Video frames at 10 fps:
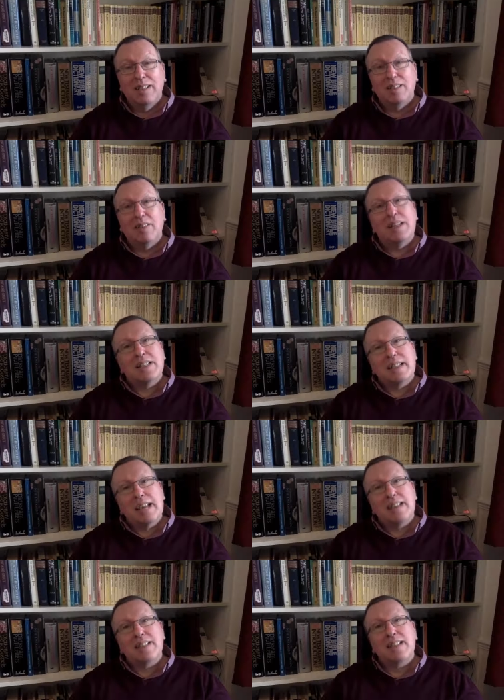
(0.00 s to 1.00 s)
So, in a
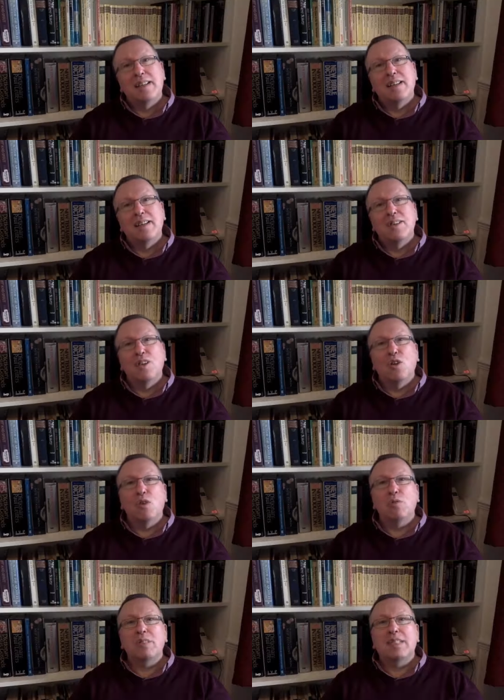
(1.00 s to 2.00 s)
sense, the Lord was